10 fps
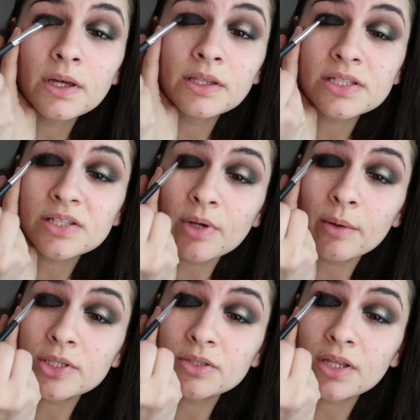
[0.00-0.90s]
And this is why
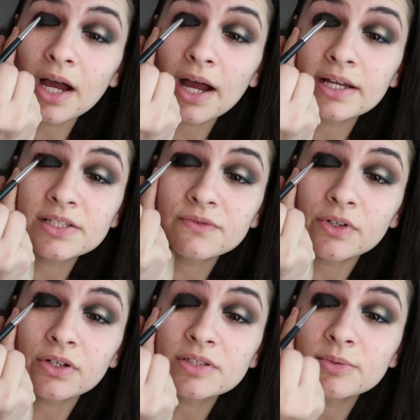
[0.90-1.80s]
we do the eyes
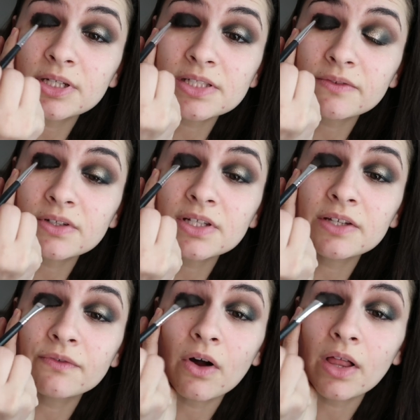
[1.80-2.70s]
first, because if there's
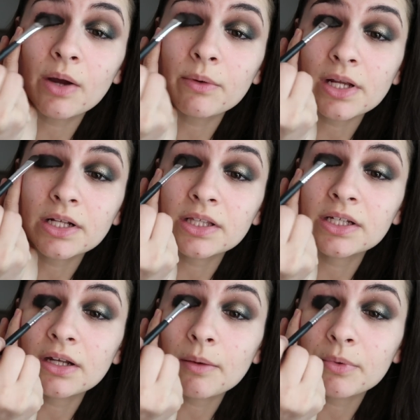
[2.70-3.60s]
any fallout, we're gonna
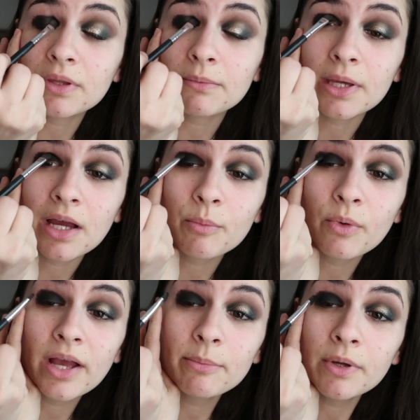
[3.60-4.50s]
clean it up with a makeup
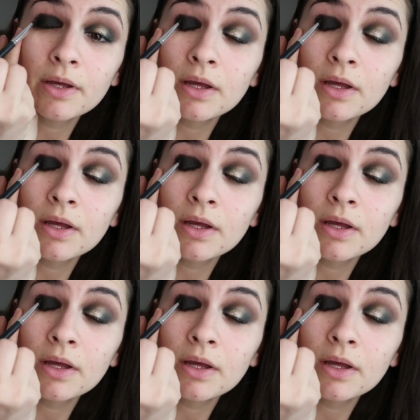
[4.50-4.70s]
wipe.